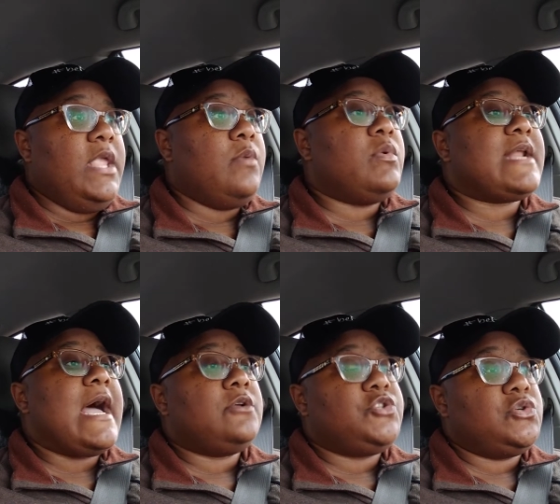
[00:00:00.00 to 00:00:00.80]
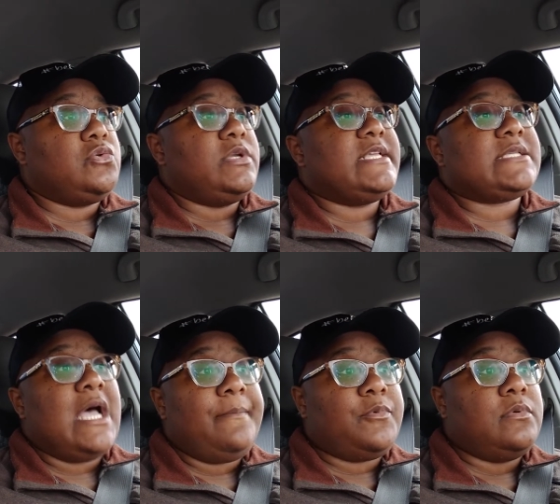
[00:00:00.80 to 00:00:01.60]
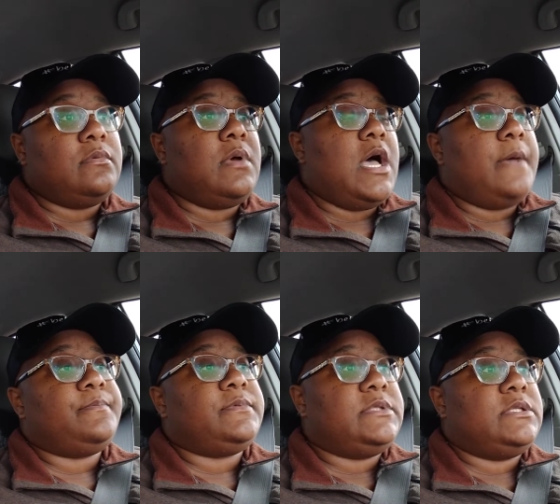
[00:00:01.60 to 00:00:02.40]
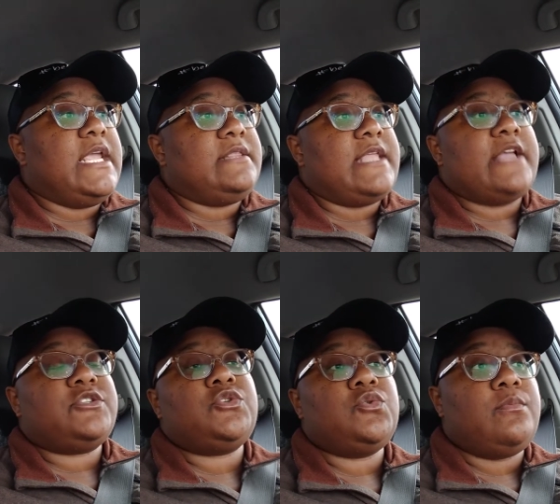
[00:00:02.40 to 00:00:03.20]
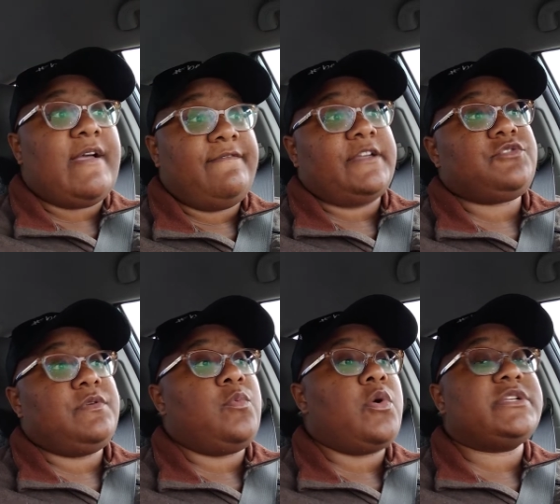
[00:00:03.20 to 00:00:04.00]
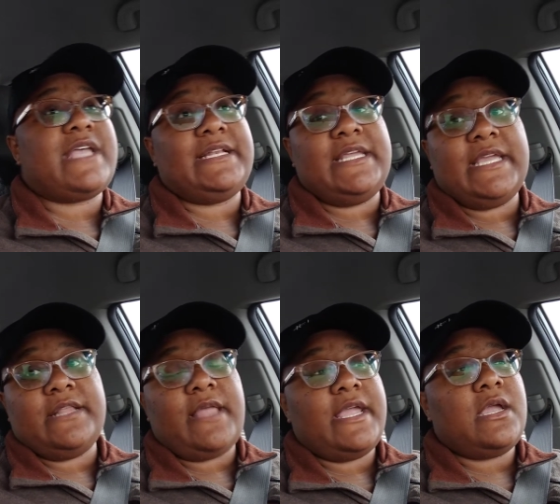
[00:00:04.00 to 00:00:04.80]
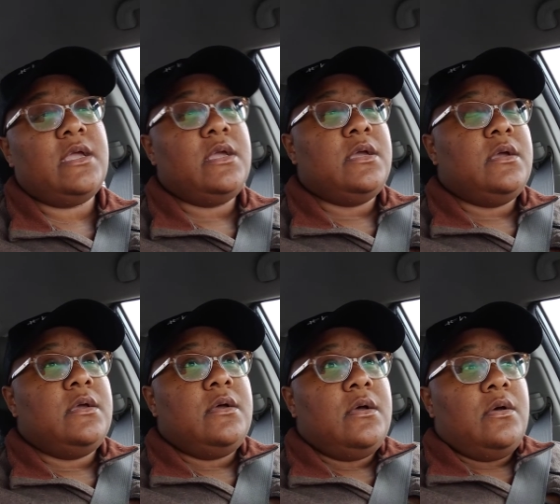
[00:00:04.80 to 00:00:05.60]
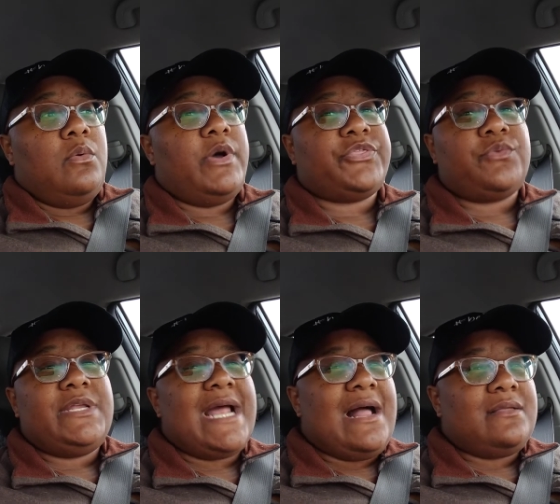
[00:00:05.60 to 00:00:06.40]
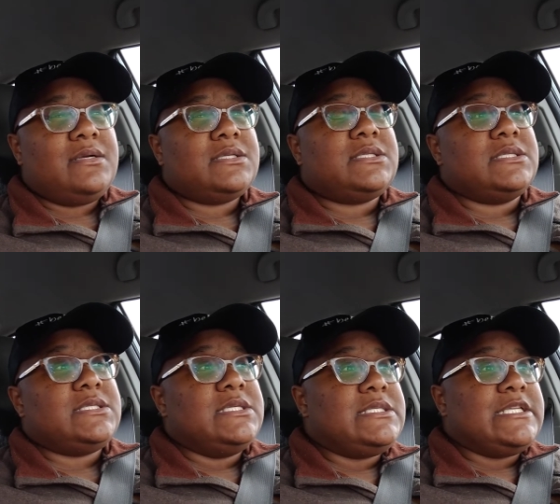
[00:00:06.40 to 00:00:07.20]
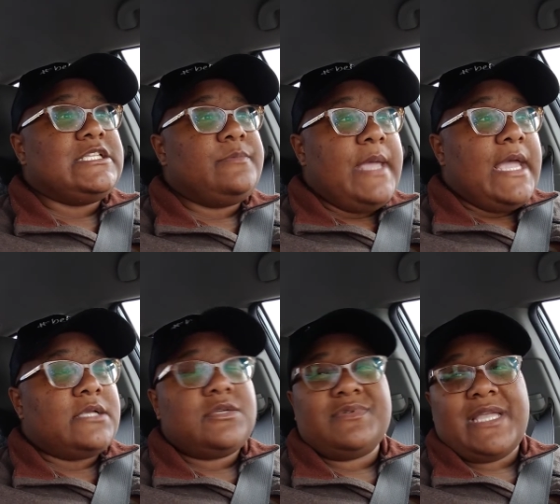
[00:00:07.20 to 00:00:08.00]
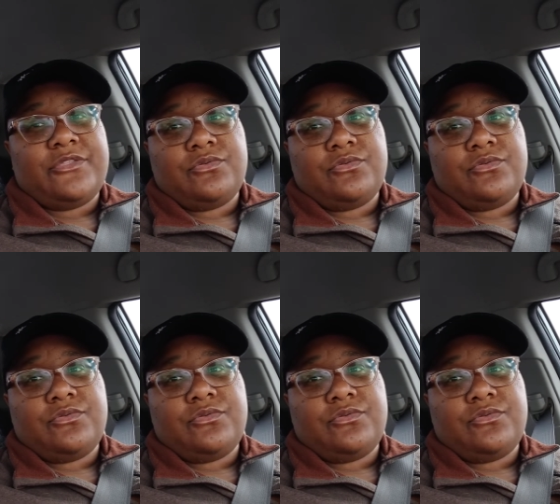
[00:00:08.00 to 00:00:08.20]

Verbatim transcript: And what I'll do is update that to my Fetch Rewards. So I did get like, what, $3.10 back. So it was like